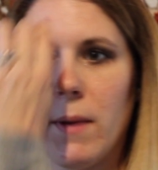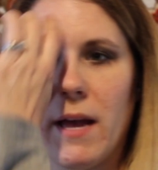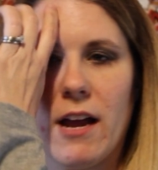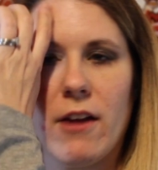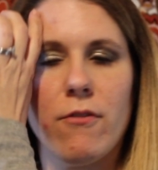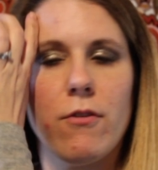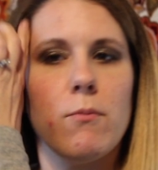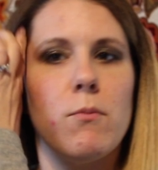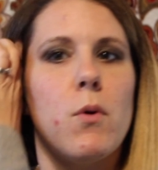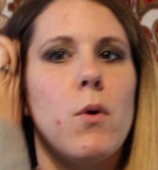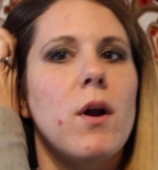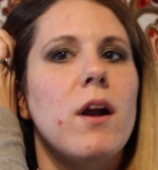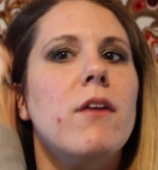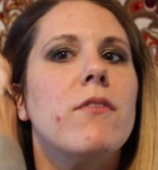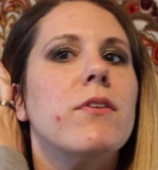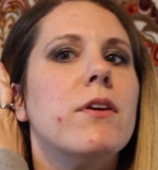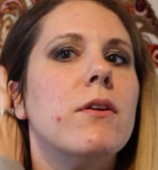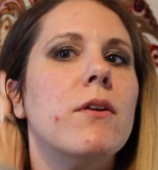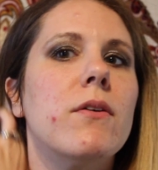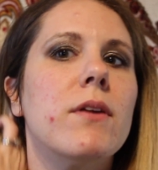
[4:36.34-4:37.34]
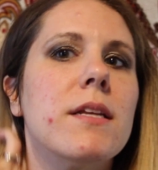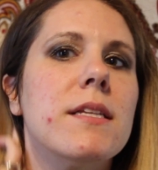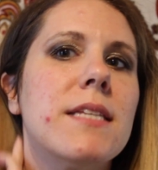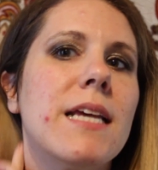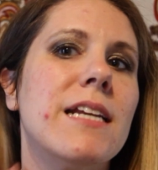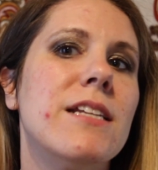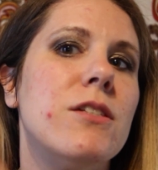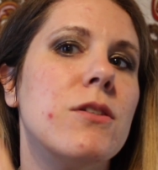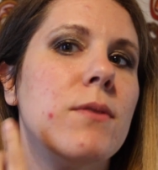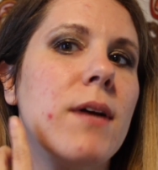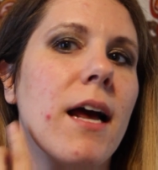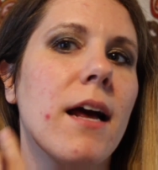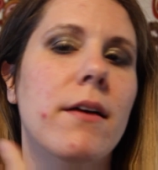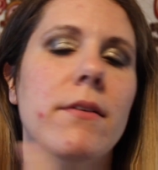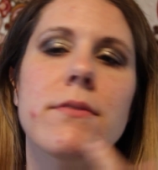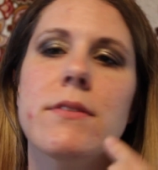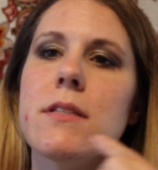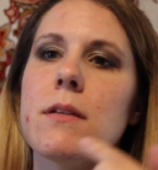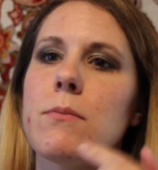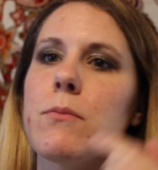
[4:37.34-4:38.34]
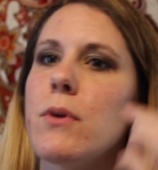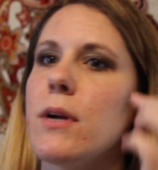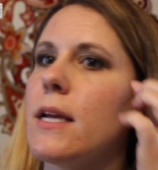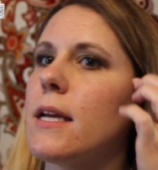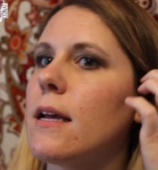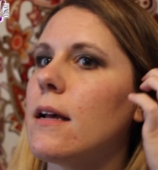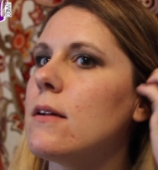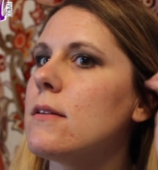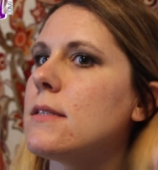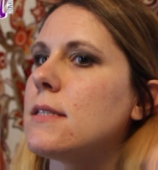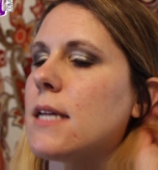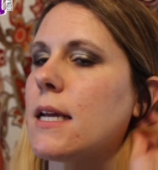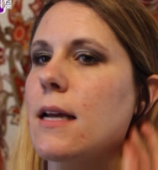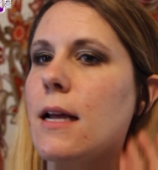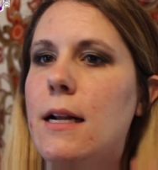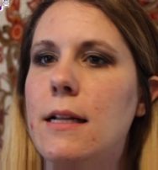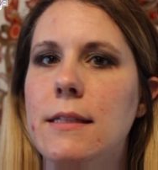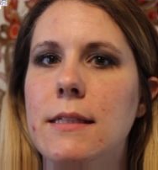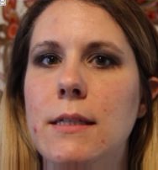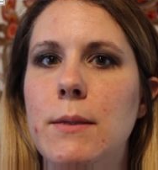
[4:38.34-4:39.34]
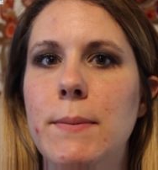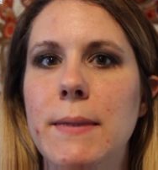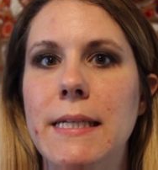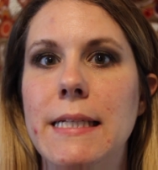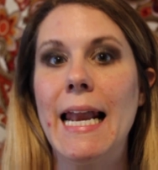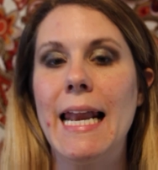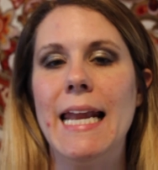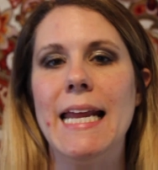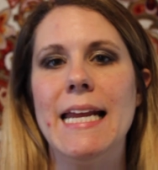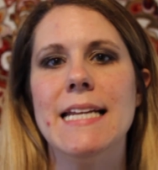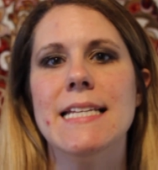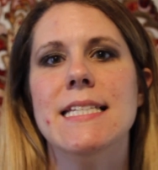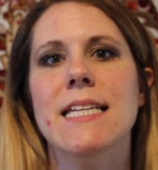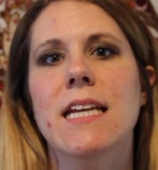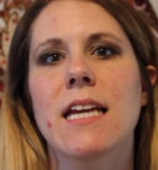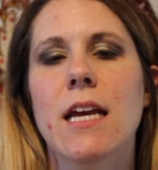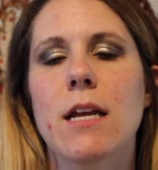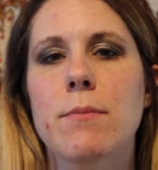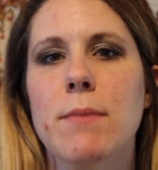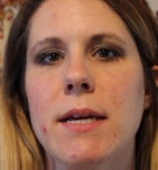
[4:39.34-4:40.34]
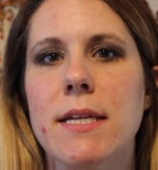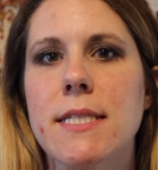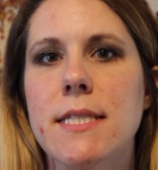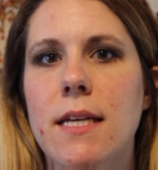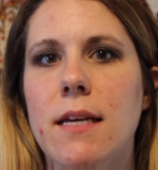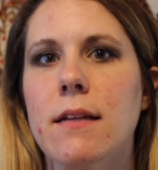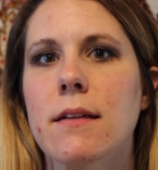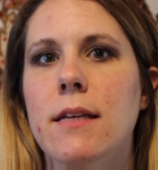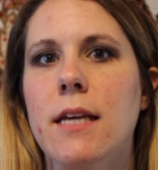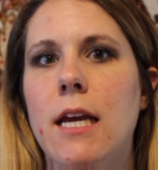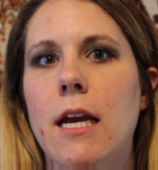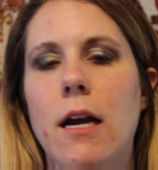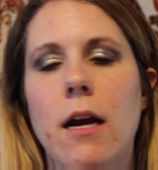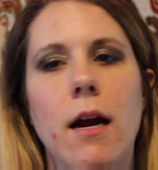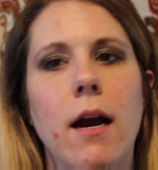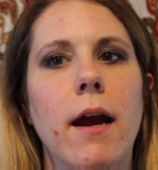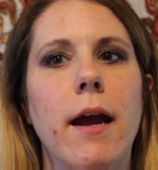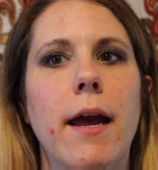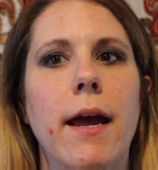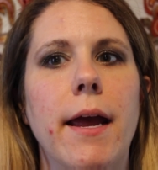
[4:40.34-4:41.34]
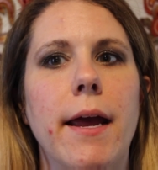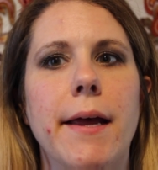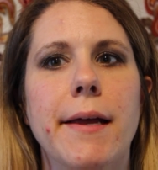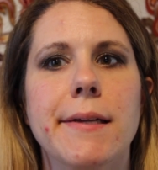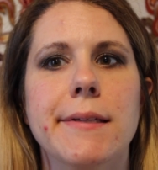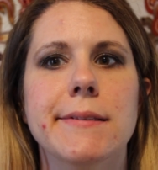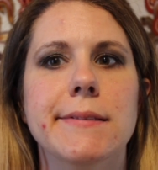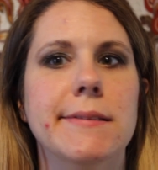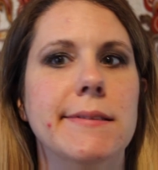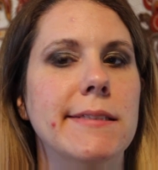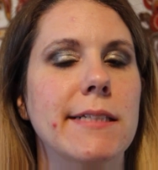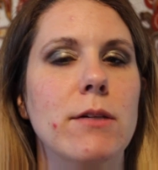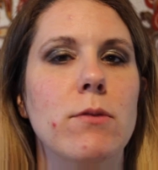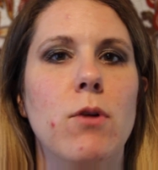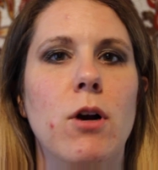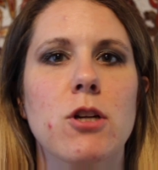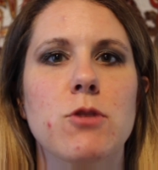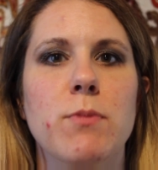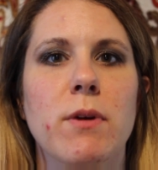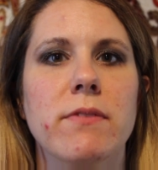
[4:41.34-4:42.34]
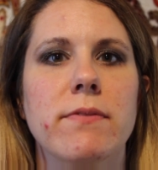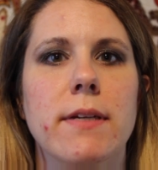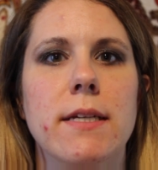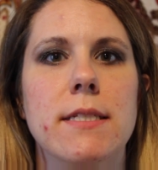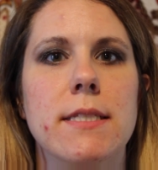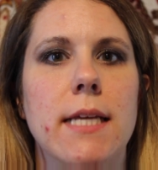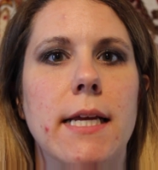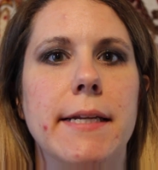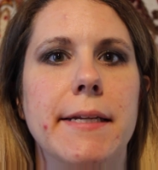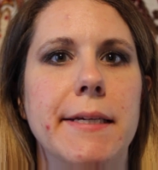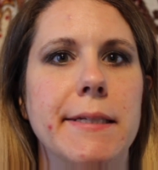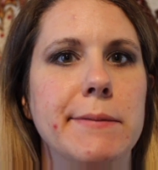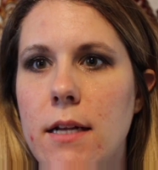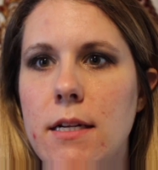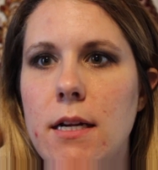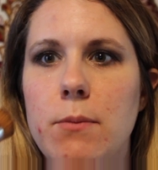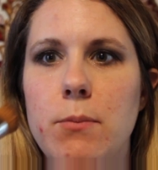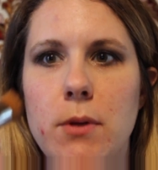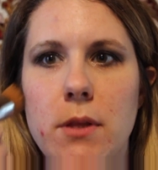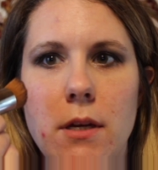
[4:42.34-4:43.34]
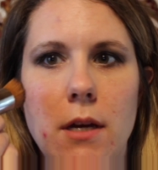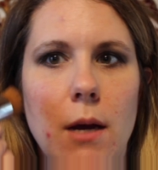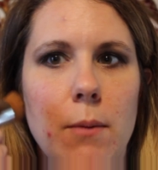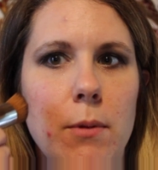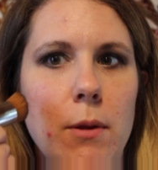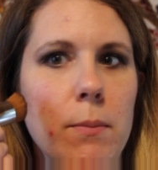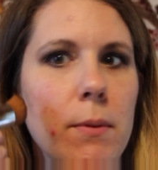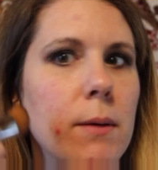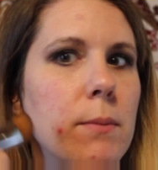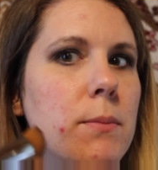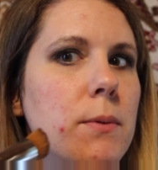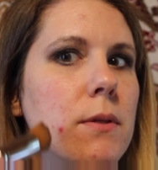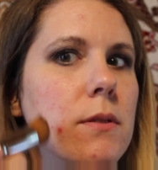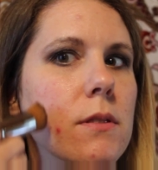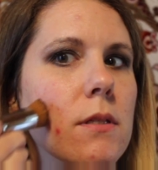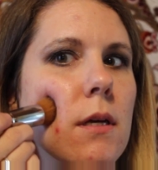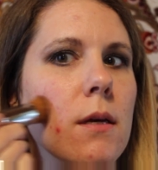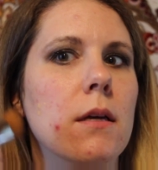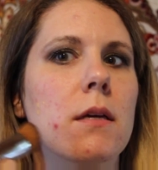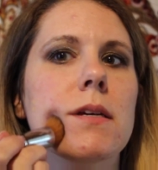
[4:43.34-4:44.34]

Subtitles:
back for more. If you notice, I do have some breakouts. I got a little bit lazy in my skincare and didn't wash my face that night. Ended up with a couple of pimples.